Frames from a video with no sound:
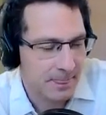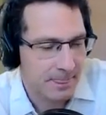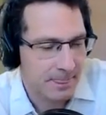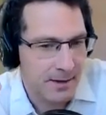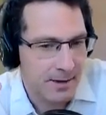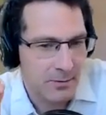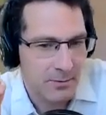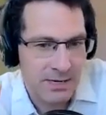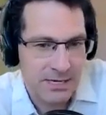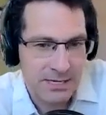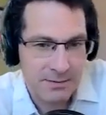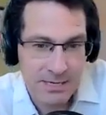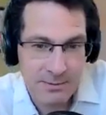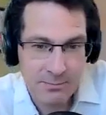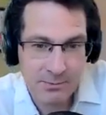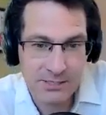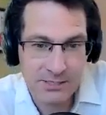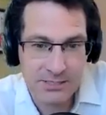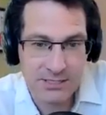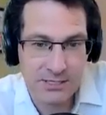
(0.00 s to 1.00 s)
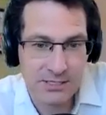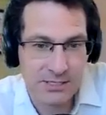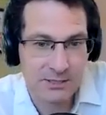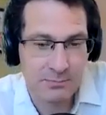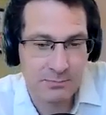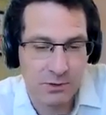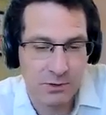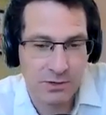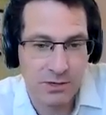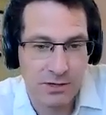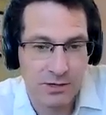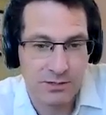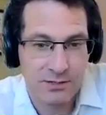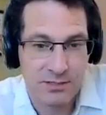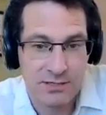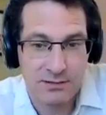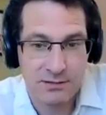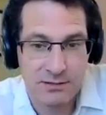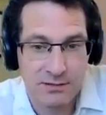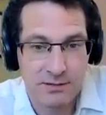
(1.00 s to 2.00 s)
there are many people listening to this
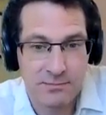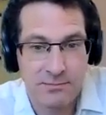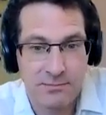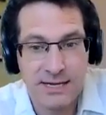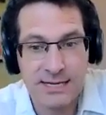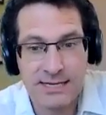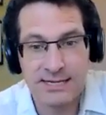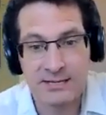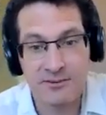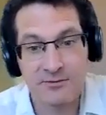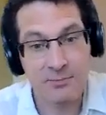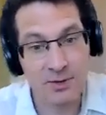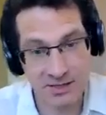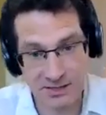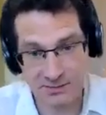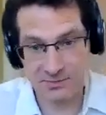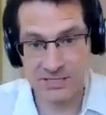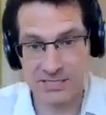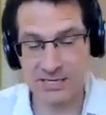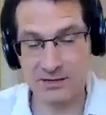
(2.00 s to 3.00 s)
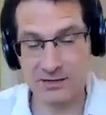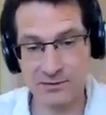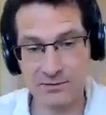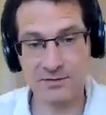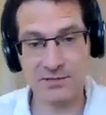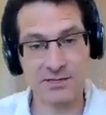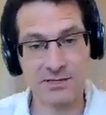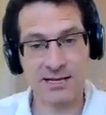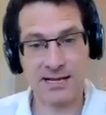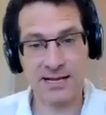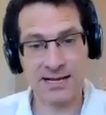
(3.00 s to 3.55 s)
podcast that may live by themselves